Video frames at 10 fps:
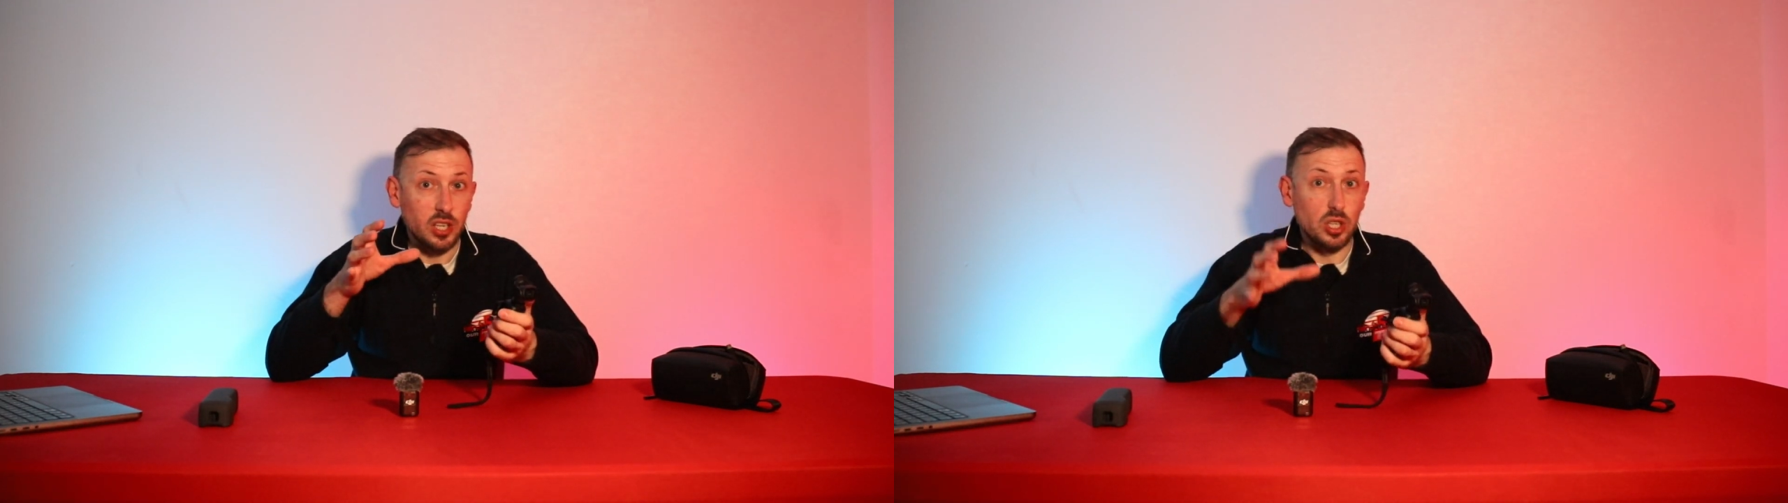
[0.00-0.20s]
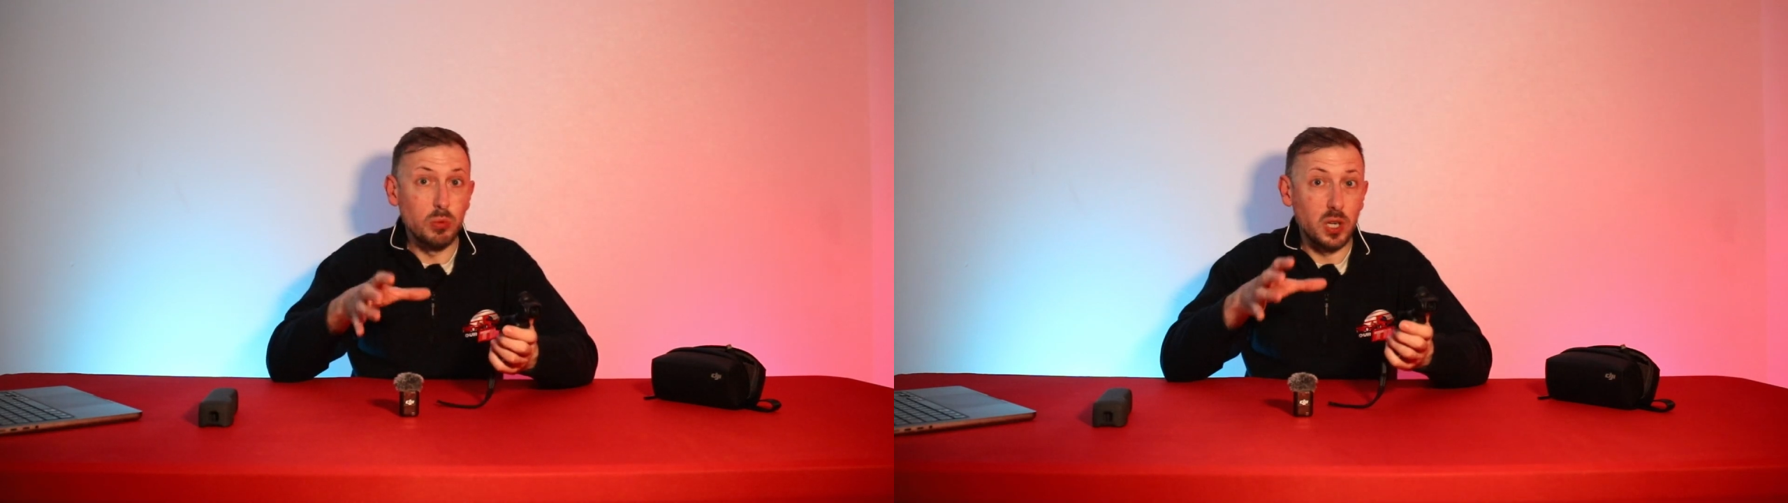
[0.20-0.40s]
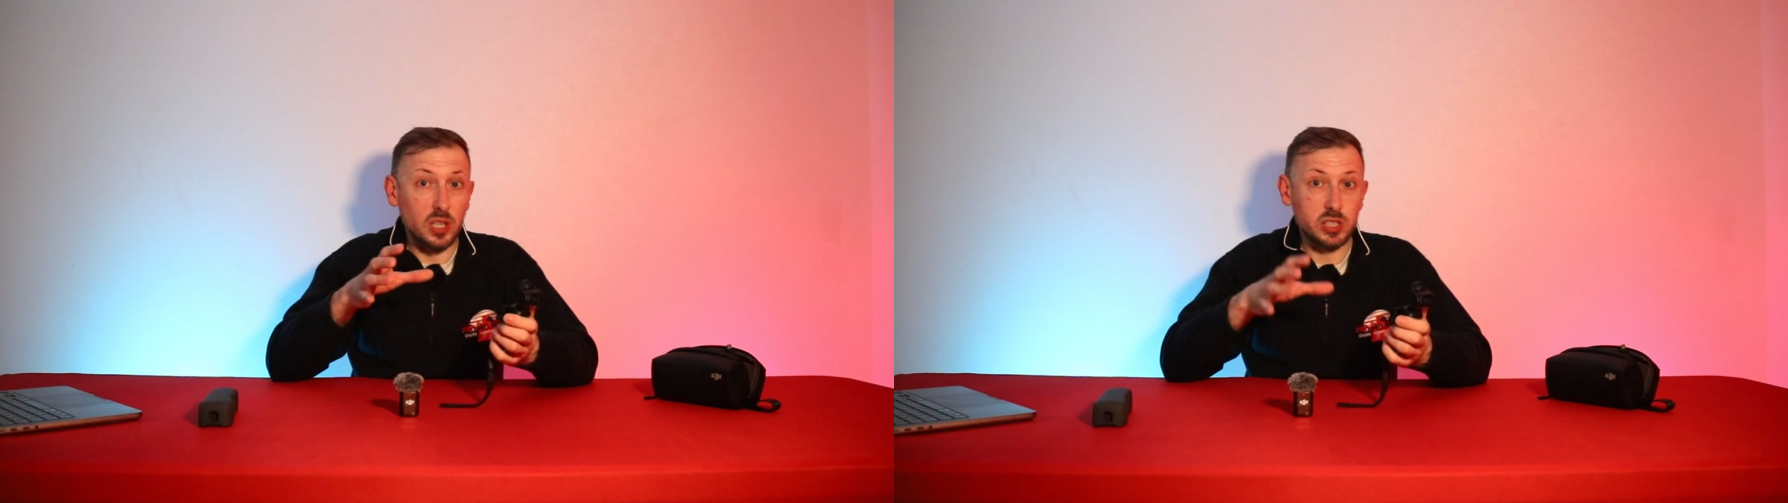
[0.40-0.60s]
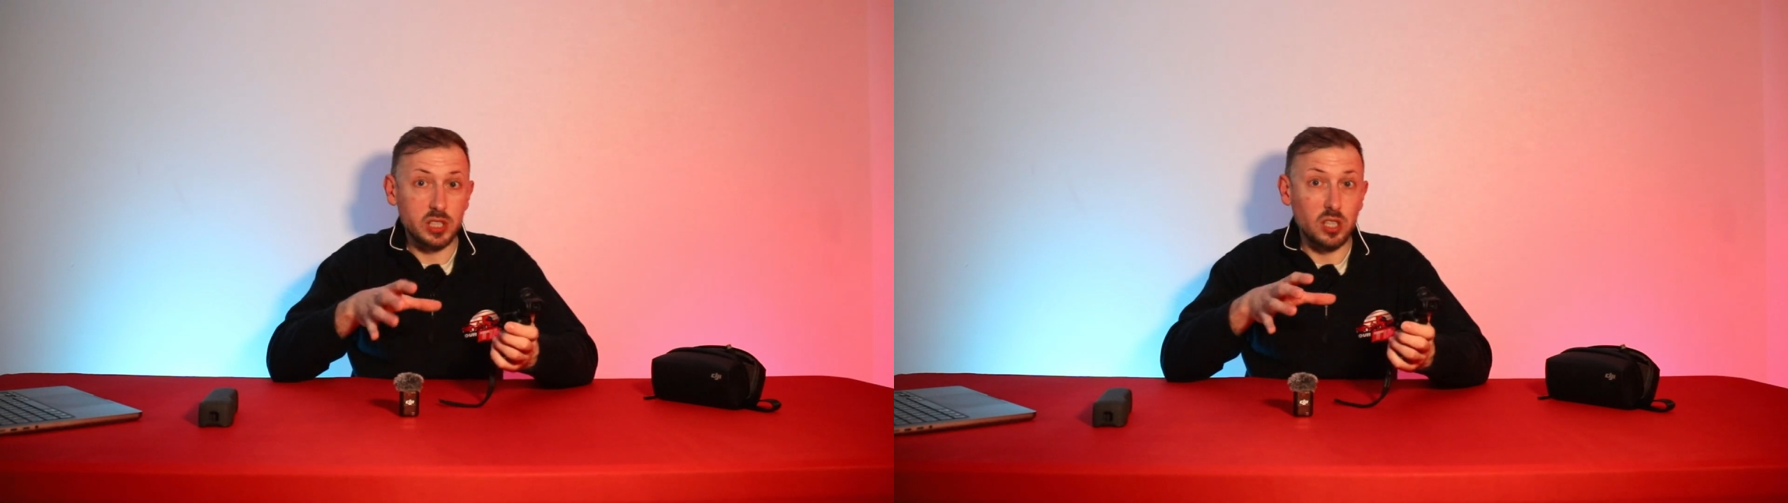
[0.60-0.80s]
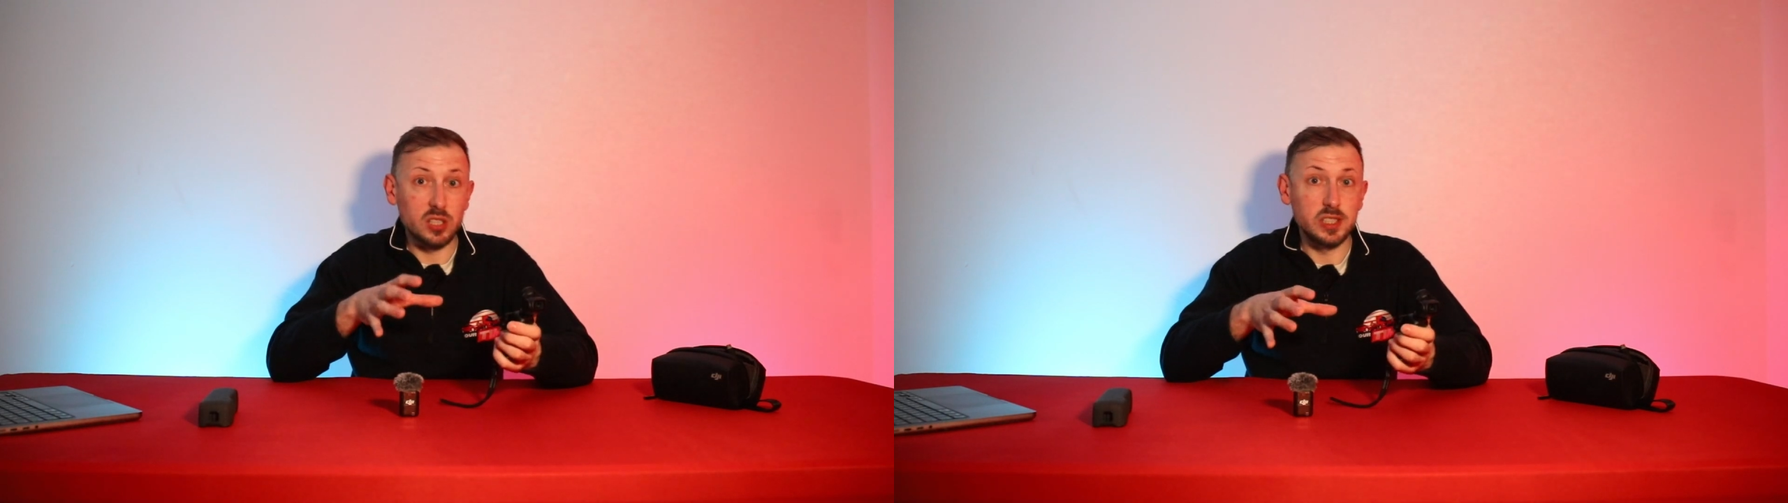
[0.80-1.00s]
you are
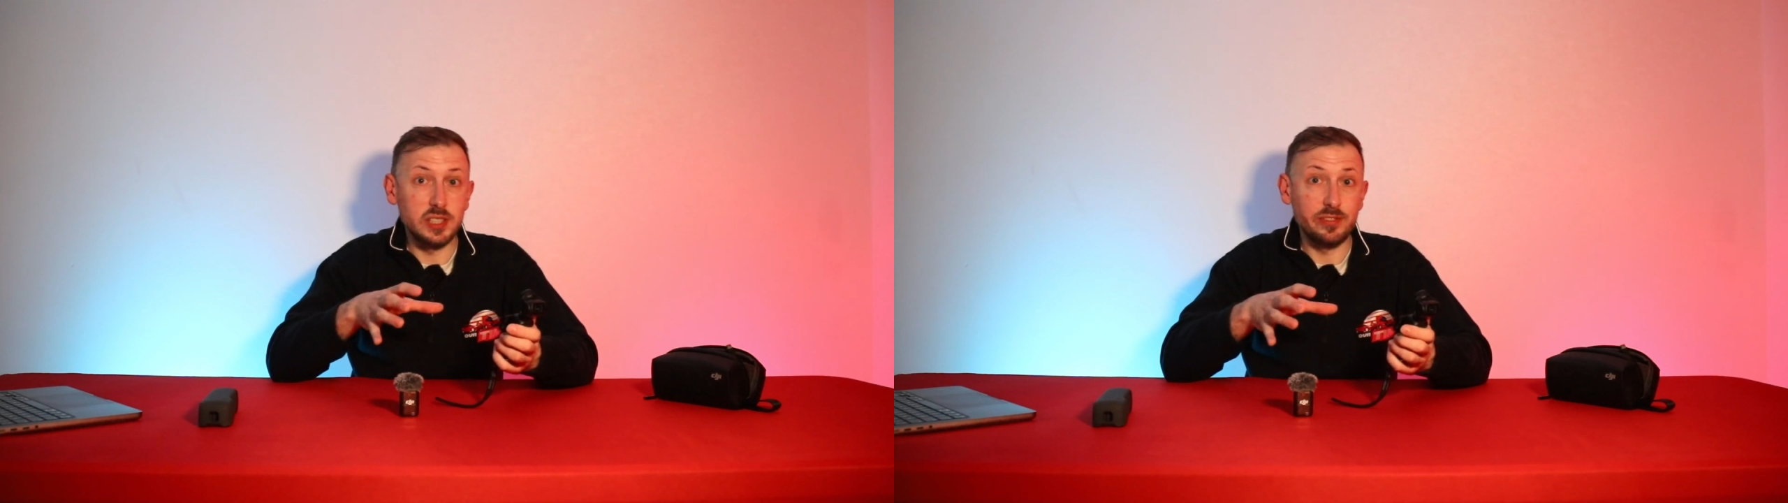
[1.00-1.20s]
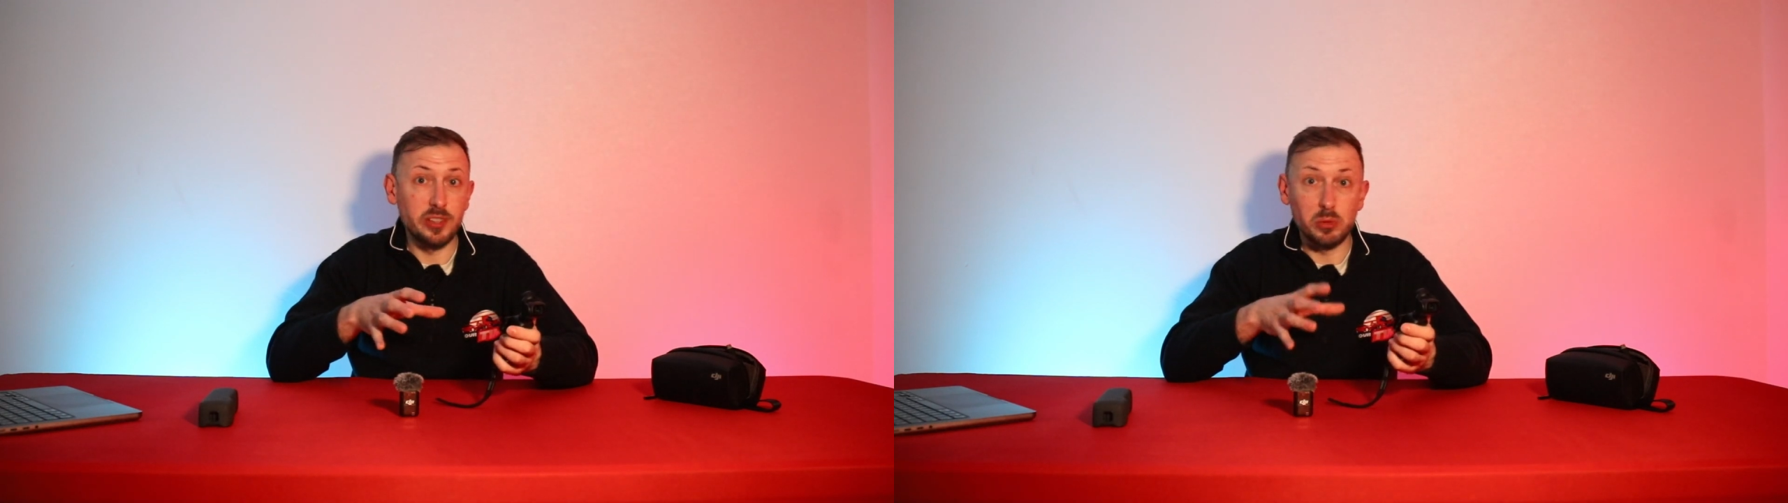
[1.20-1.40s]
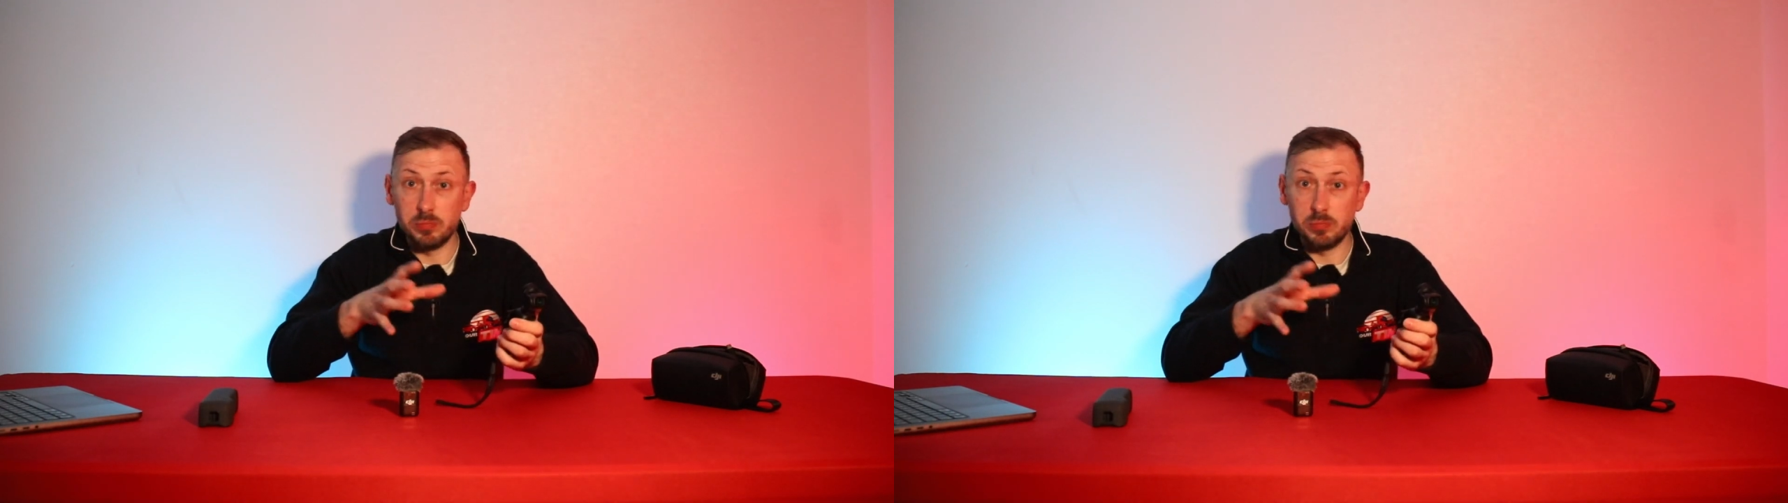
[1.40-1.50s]
starting to film.